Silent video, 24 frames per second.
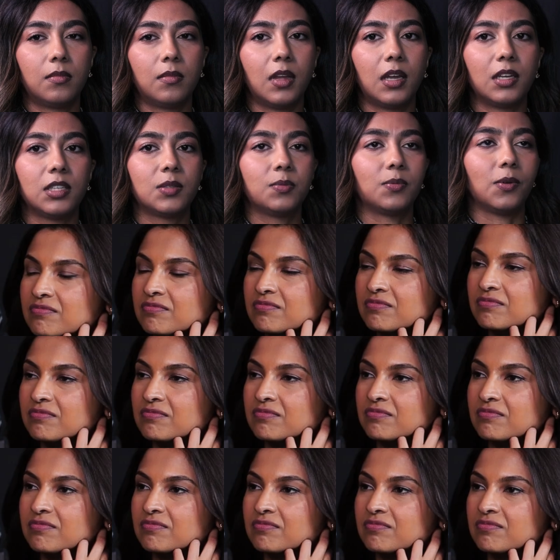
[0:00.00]
expose
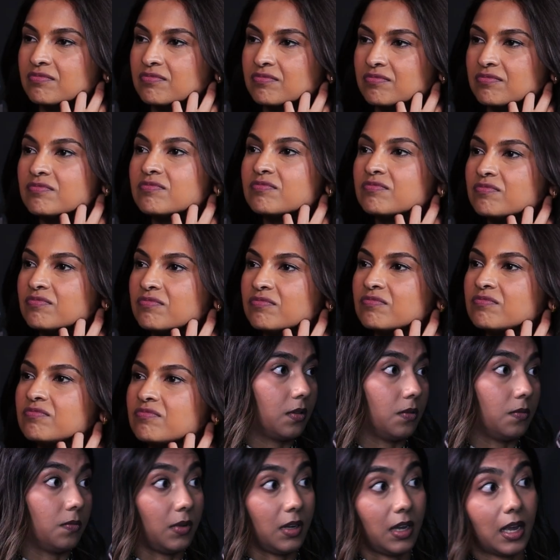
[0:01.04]
them to the real world or
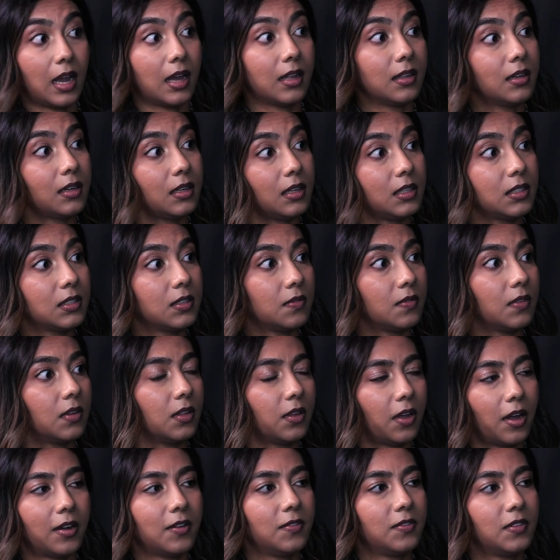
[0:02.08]
the realities of a
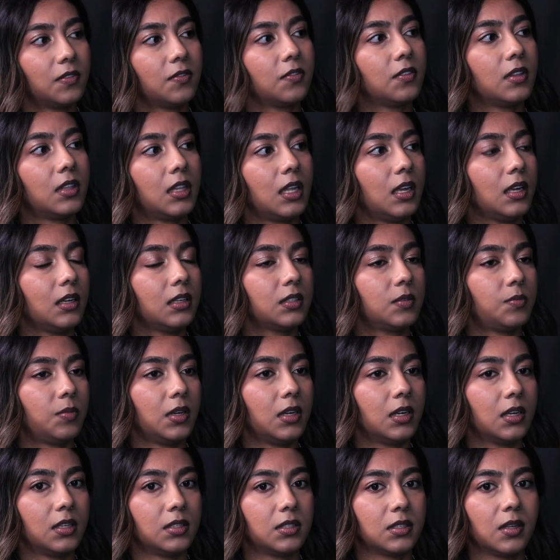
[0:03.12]
lot of different things,
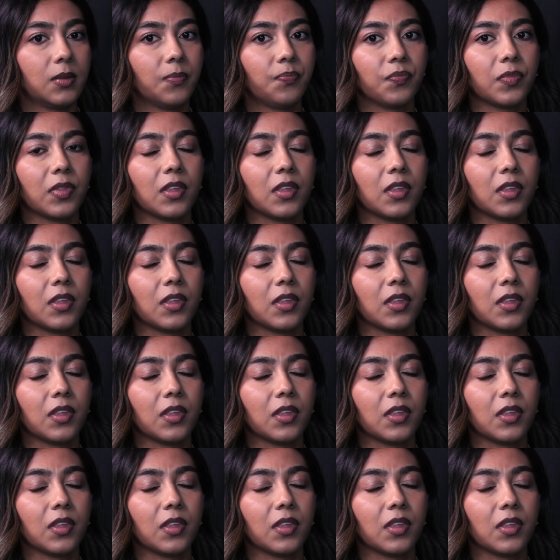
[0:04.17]
because,